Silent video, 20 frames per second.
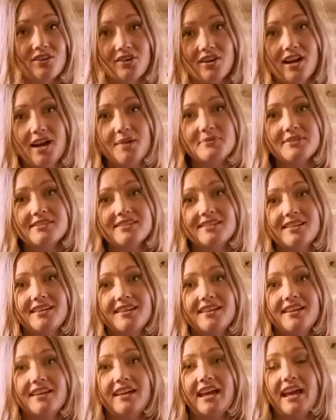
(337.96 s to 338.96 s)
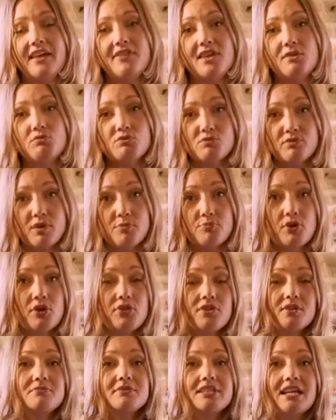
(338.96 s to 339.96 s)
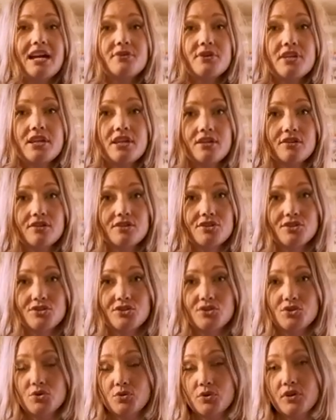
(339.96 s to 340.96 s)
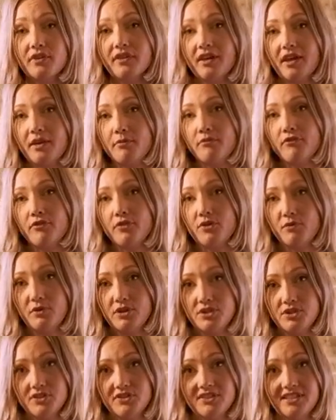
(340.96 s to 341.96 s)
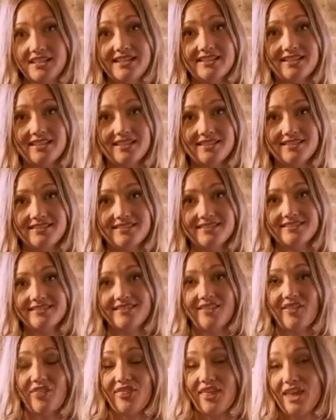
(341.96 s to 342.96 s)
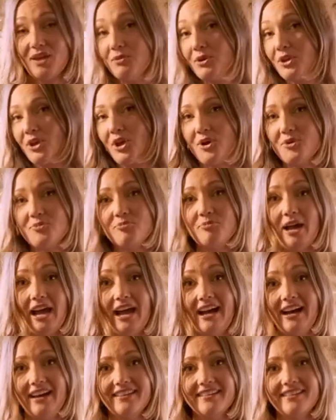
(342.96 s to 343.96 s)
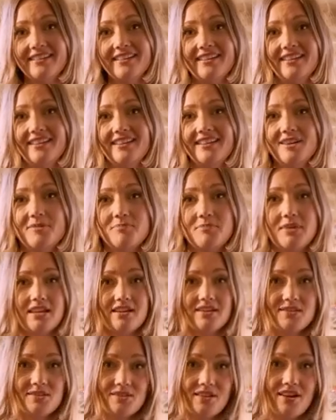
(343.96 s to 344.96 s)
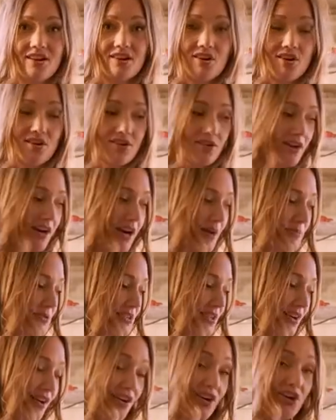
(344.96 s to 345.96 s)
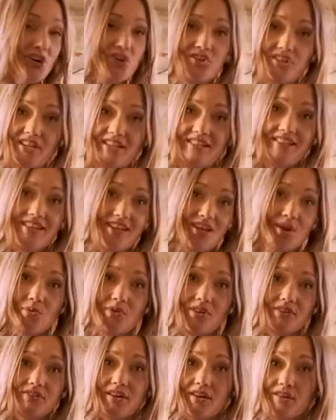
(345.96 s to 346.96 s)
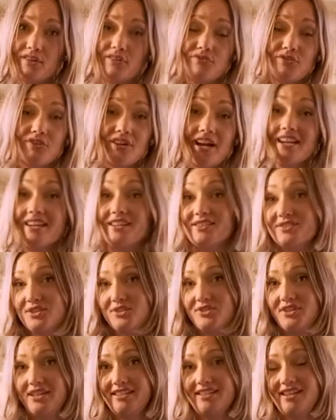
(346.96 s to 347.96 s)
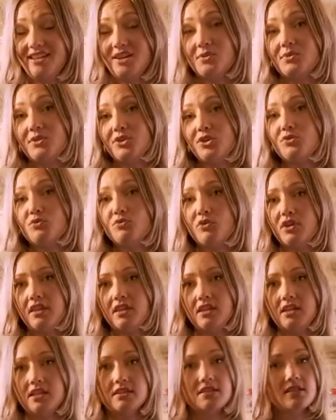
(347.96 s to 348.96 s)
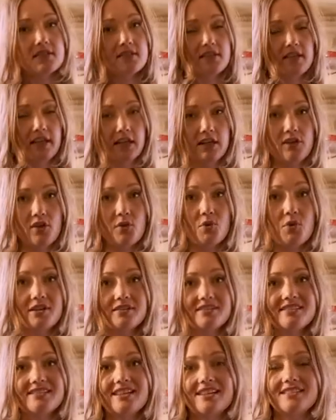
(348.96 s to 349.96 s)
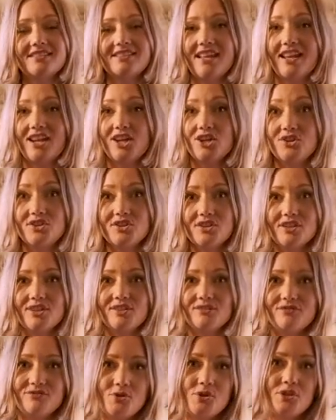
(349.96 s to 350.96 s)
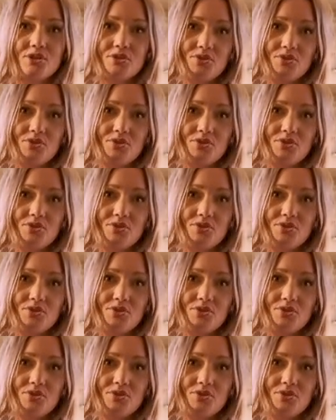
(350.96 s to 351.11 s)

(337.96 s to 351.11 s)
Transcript: crops. And then when we put them down here to store them for the winter season, they would go bad because not all crops are created equal. Not all varieties are created equal. You really need to select the ones that say good for